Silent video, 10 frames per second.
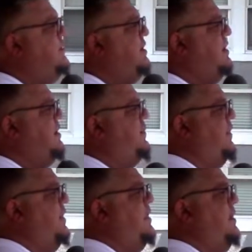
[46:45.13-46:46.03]
the
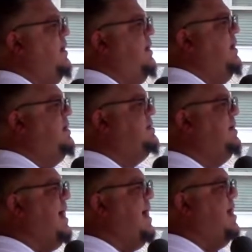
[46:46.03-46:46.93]
earth. He's going
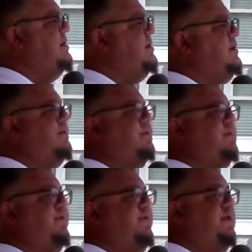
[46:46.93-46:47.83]
to honor you
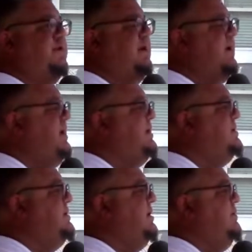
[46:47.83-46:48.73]
with your
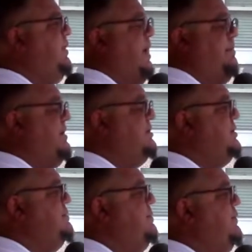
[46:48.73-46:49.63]
needs, I mean,
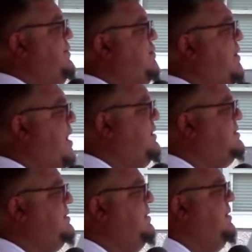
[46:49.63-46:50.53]
excuse me, with your wants